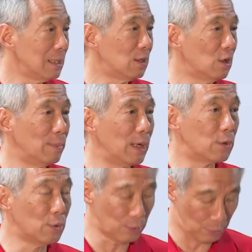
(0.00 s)
economic
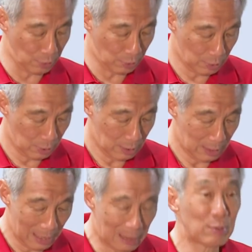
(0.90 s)
growth,
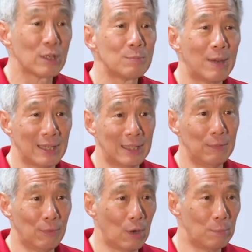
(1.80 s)
and prosperity
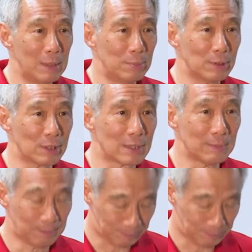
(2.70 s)
for our peoples.